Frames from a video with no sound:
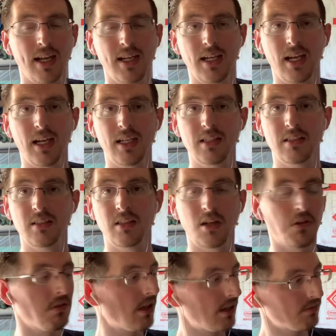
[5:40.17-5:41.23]
And
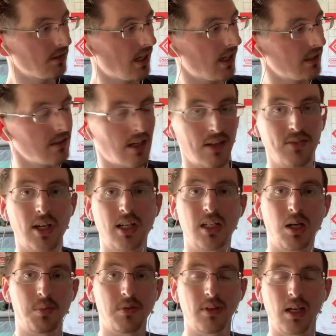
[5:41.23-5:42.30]
I've got a
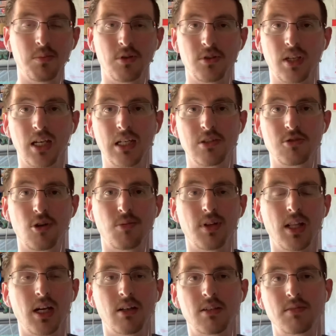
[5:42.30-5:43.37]
couple ammo cans over
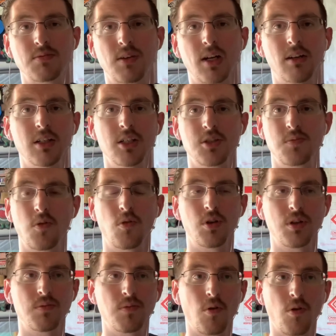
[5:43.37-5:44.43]
there of various
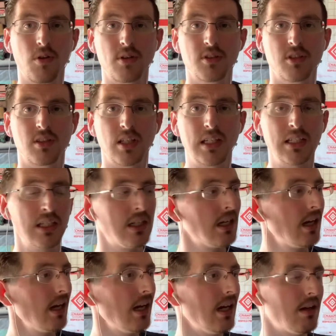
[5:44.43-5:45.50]
44s that
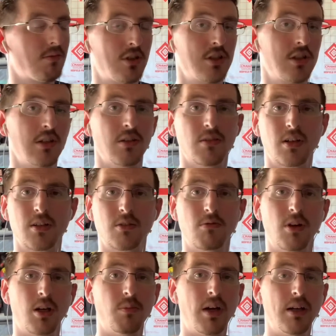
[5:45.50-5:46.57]
every single other
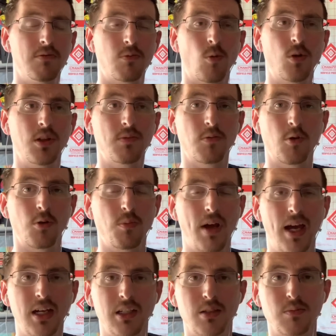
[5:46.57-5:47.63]
one of my 44
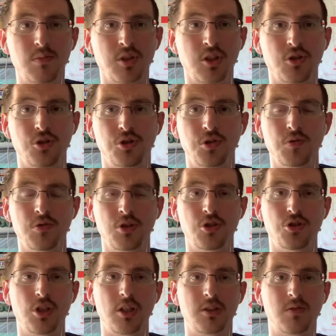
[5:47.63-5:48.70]
magnums shoots
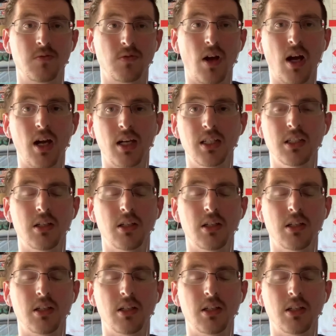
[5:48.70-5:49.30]
just fine.